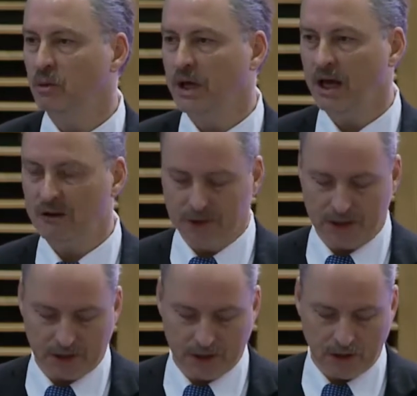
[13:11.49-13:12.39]
we have a
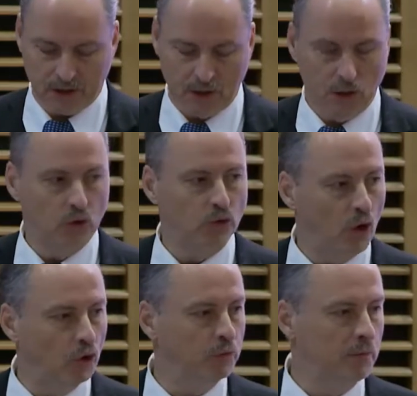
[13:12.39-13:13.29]
clear
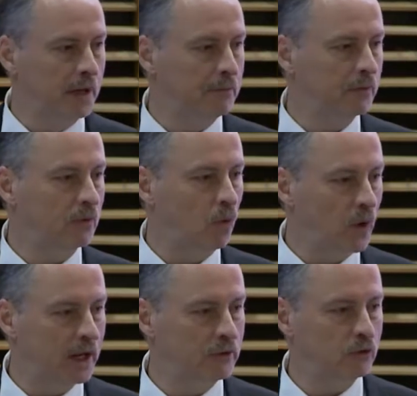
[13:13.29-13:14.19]
roadmap
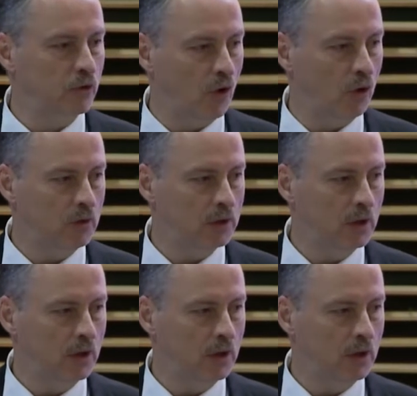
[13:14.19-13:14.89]
where to go,